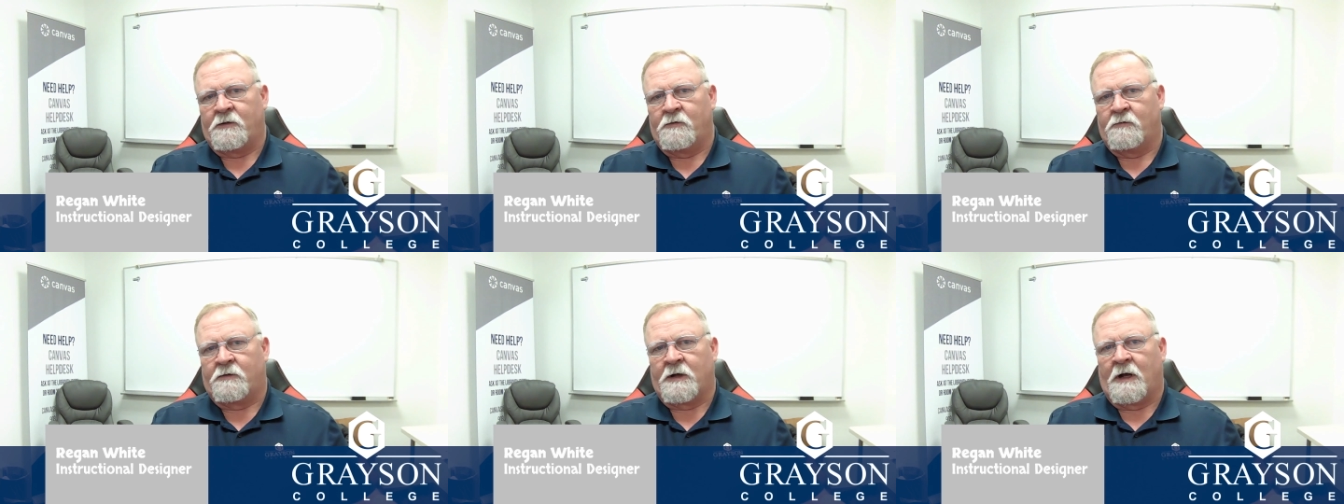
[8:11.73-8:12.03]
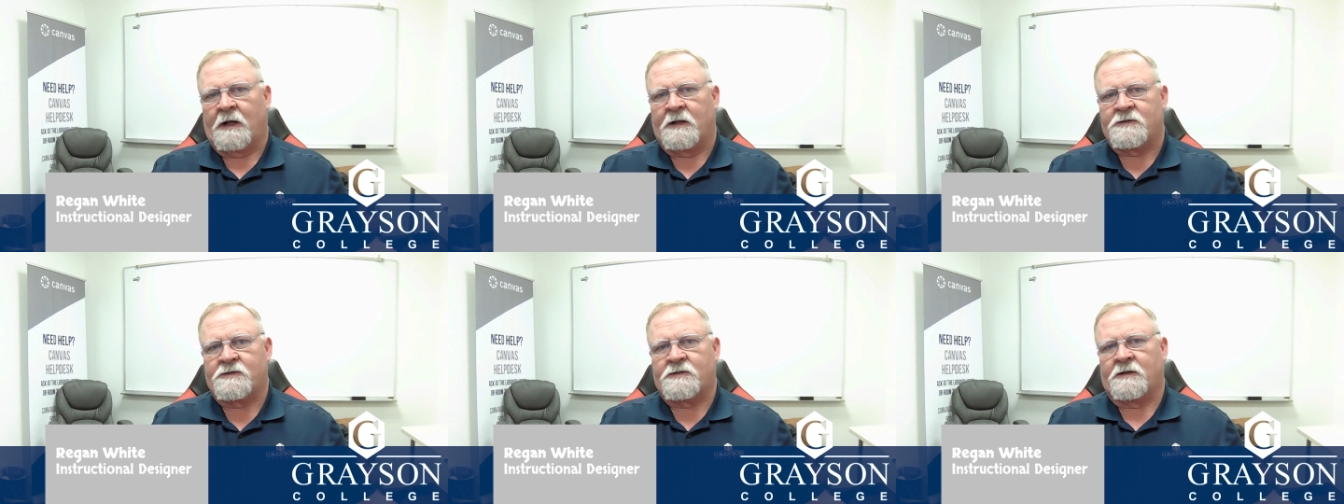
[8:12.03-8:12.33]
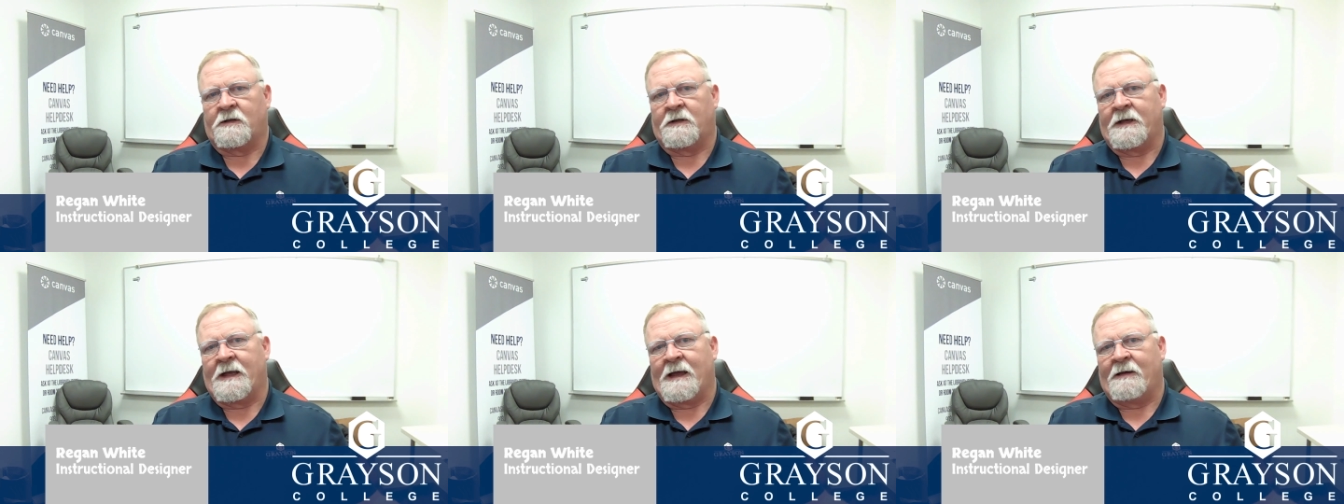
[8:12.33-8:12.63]
you
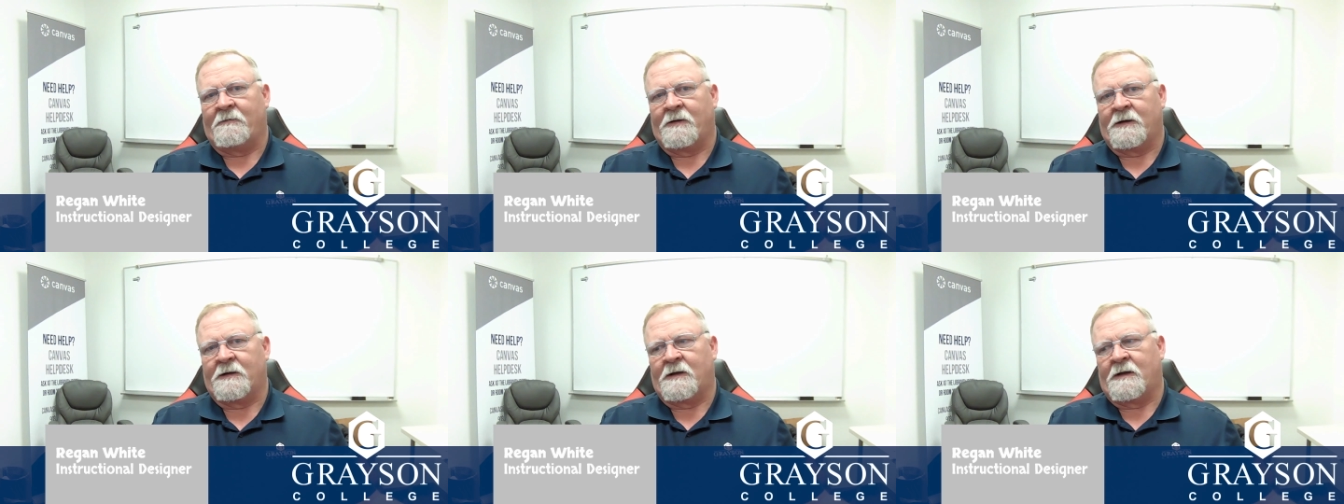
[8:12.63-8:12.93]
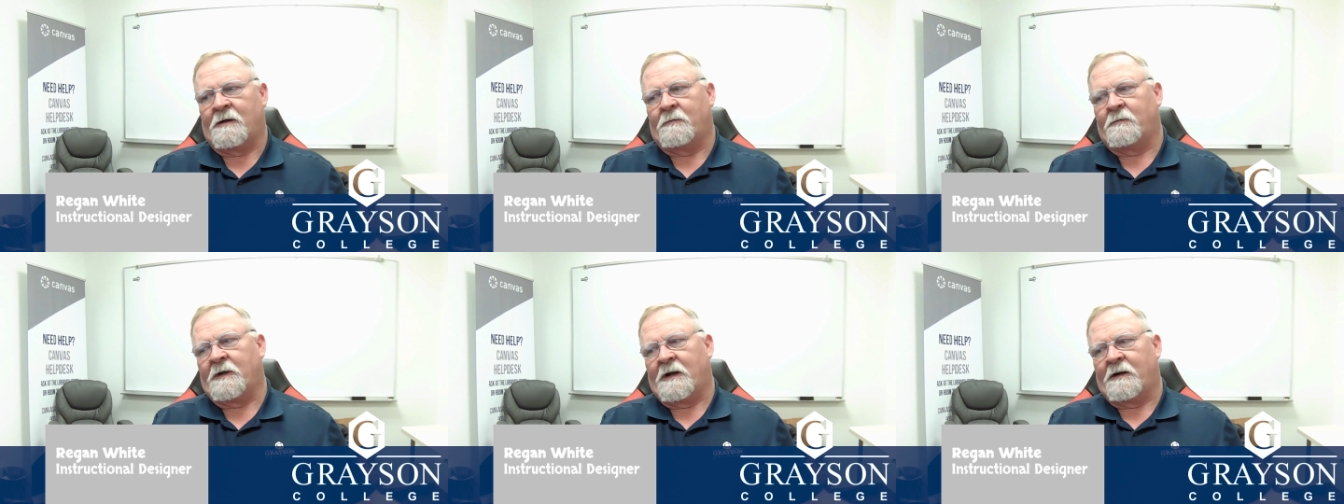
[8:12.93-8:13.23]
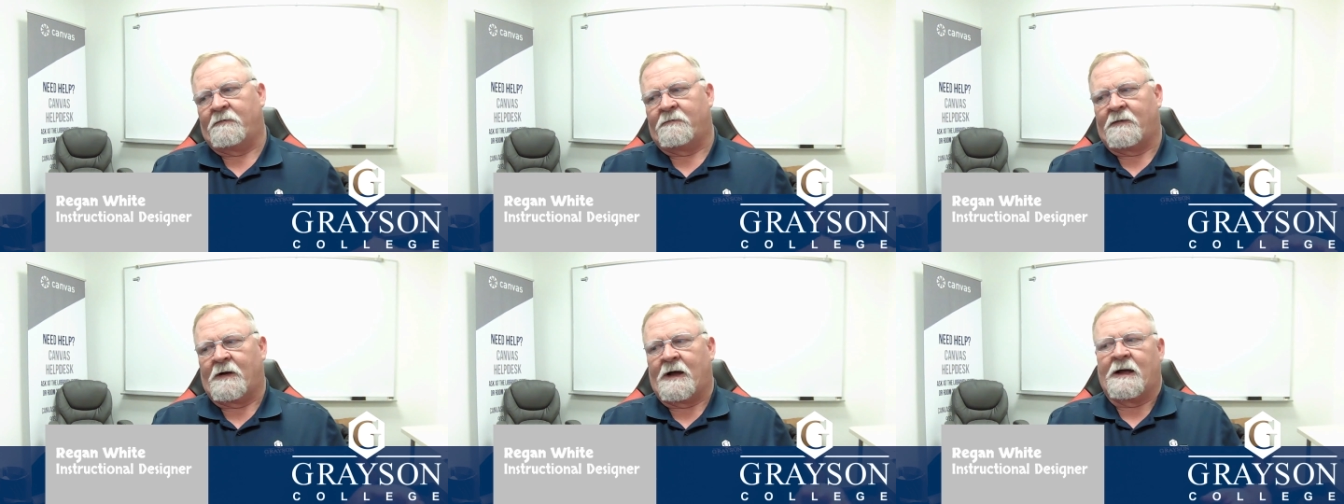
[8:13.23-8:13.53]
constantly having to
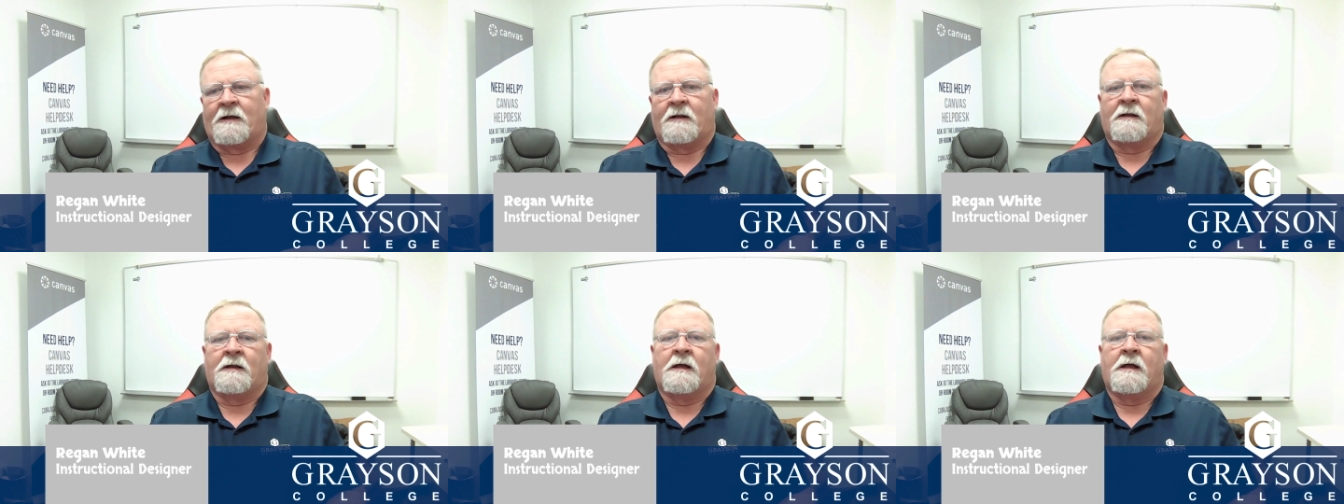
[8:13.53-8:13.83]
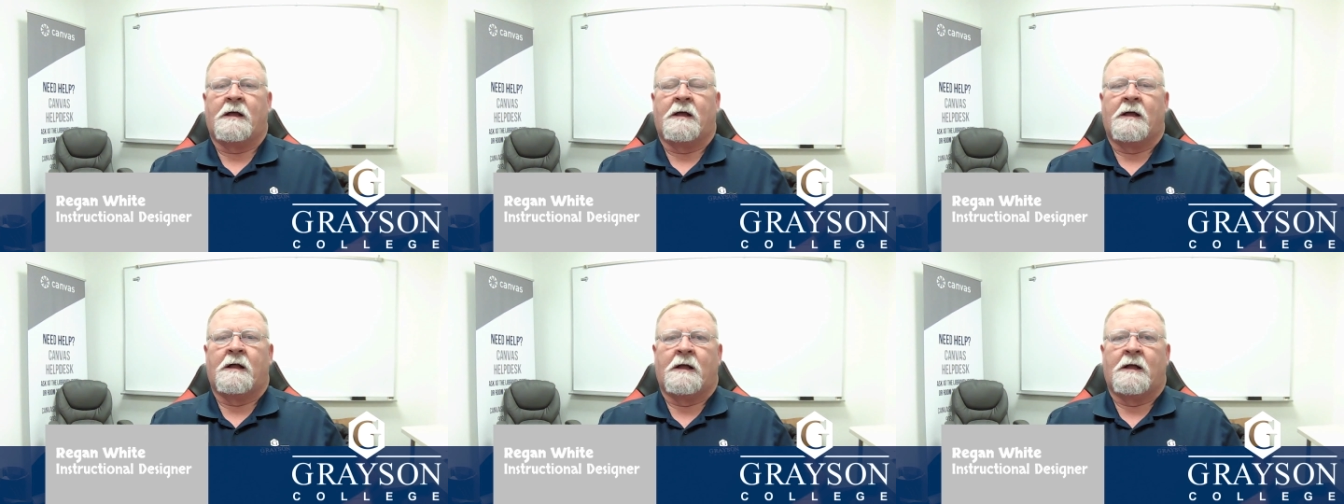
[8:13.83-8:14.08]
update a file.